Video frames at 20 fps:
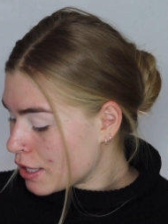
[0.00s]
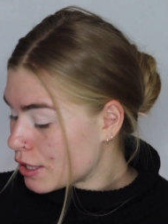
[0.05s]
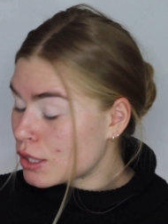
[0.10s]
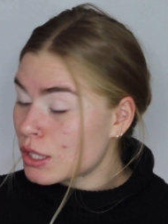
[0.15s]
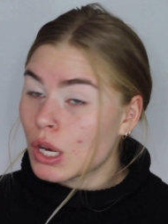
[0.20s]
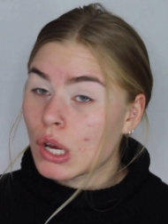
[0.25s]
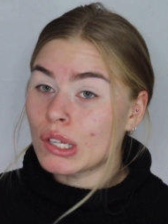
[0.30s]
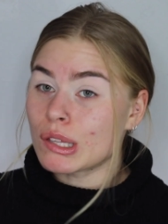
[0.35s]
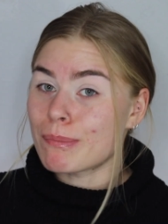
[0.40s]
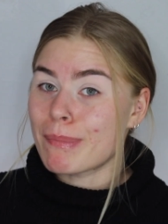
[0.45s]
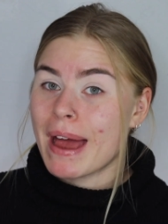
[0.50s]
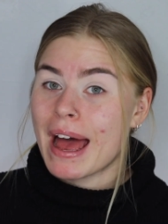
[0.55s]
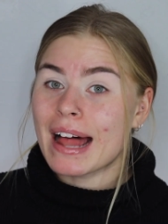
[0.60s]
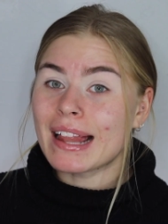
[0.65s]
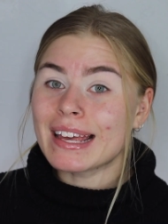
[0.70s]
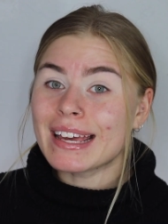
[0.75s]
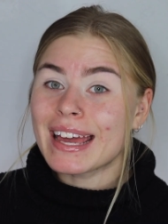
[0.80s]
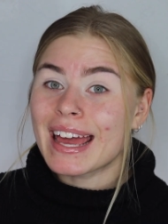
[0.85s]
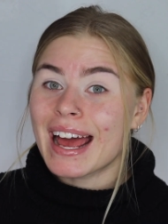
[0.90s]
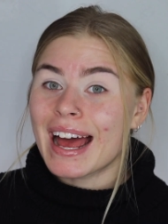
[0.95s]
So the
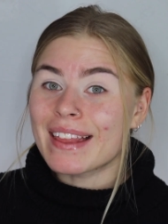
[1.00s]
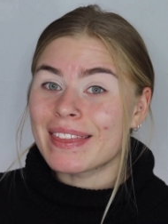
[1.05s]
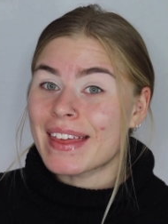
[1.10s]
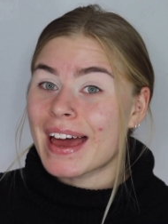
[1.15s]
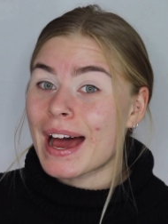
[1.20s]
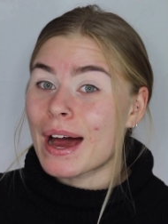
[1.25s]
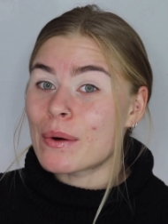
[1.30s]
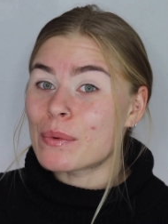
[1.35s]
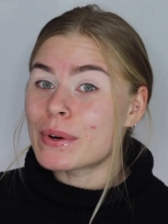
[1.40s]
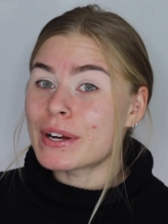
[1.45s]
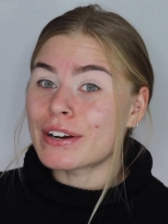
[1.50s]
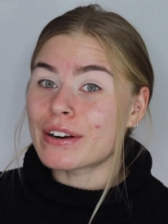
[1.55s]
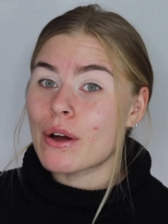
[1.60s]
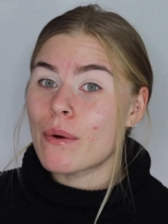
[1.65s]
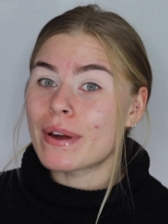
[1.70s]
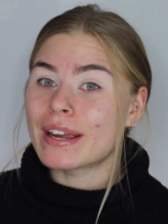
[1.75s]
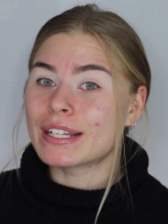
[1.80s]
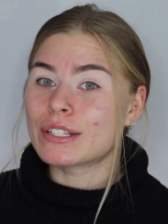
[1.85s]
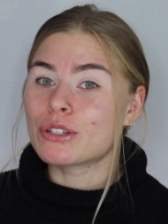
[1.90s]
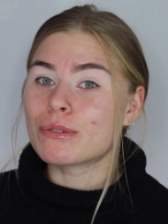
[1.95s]
palette that we're
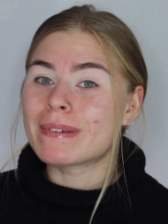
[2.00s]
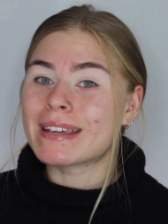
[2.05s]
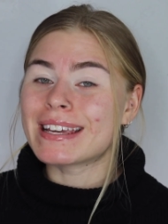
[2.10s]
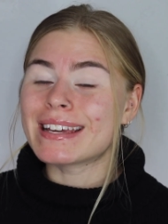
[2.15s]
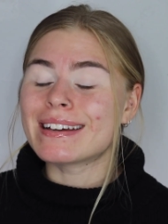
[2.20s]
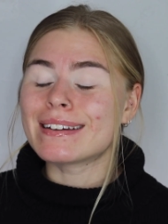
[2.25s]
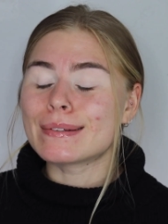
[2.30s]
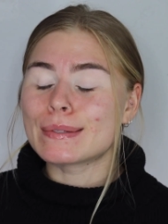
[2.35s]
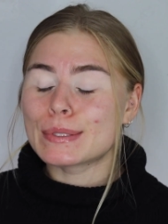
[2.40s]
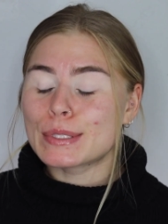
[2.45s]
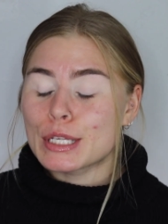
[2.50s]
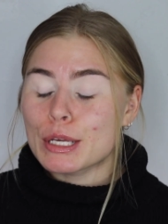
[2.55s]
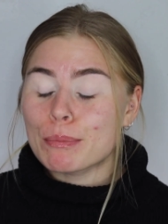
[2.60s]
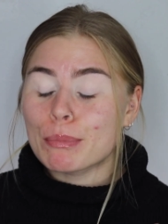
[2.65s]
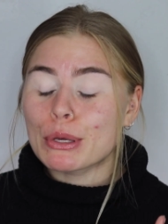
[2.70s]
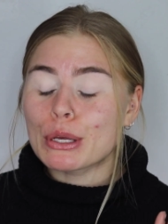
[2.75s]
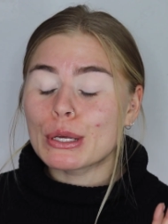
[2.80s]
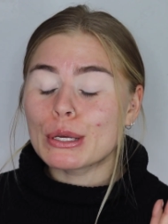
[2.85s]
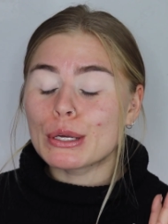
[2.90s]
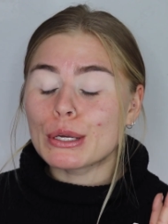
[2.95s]
going to be
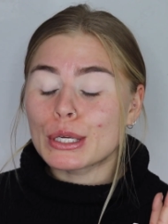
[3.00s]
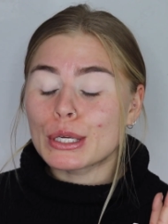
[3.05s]
dipping